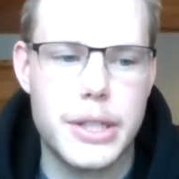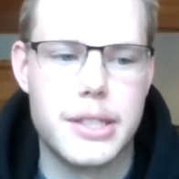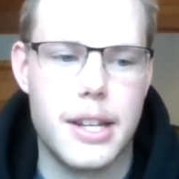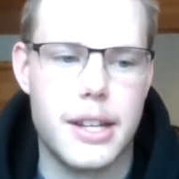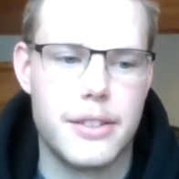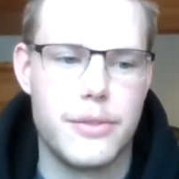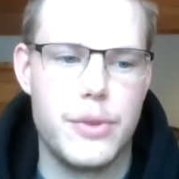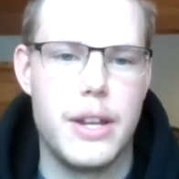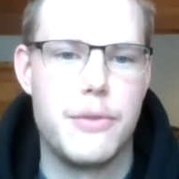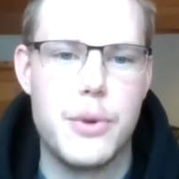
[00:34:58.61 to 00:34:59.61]
Because like,
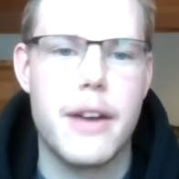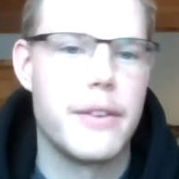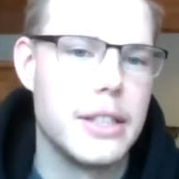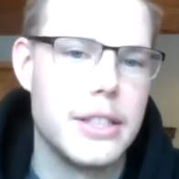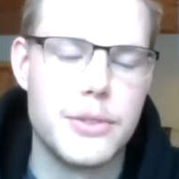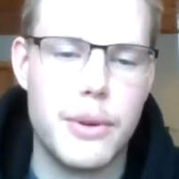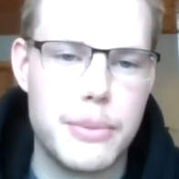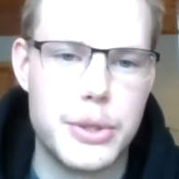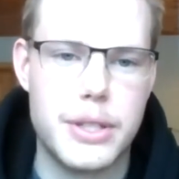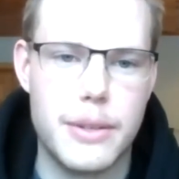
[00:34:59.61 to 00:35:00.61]
if you have at least
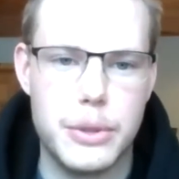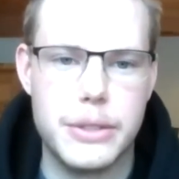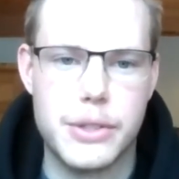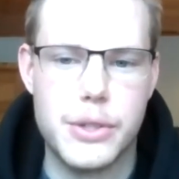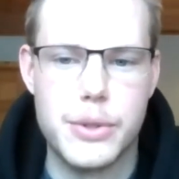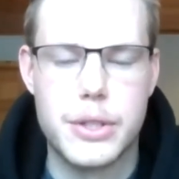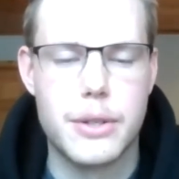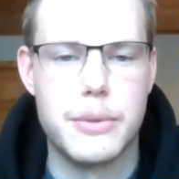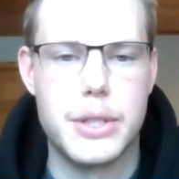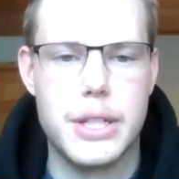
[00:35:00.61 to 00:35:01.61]
one person that believes in you, it's
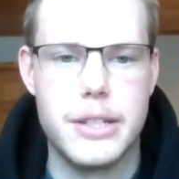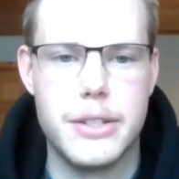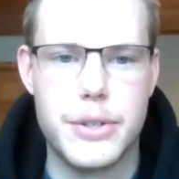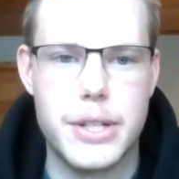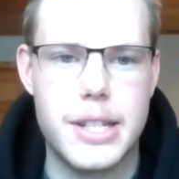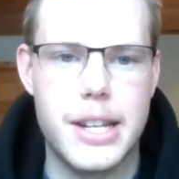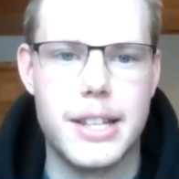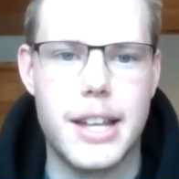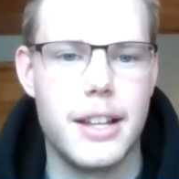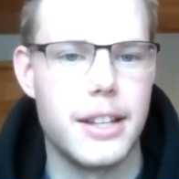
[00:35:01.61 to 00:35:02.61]
so much easier to
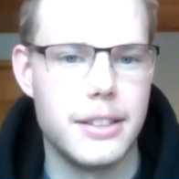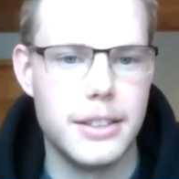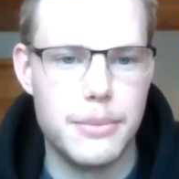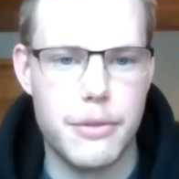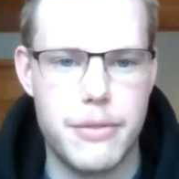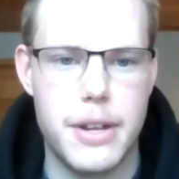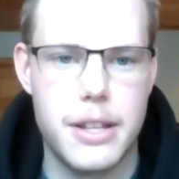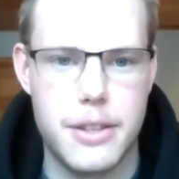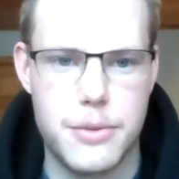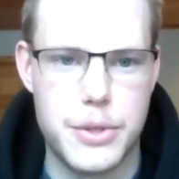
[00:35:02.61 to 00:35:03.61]
take that like leap of
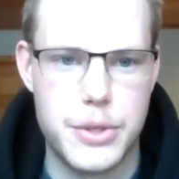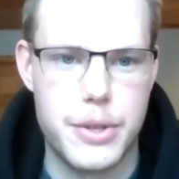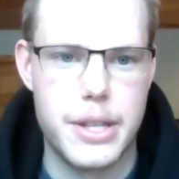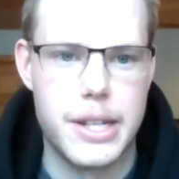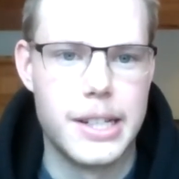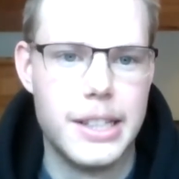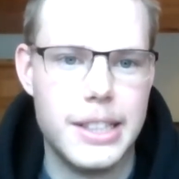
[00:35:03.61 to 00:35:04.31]
faith towards your thing.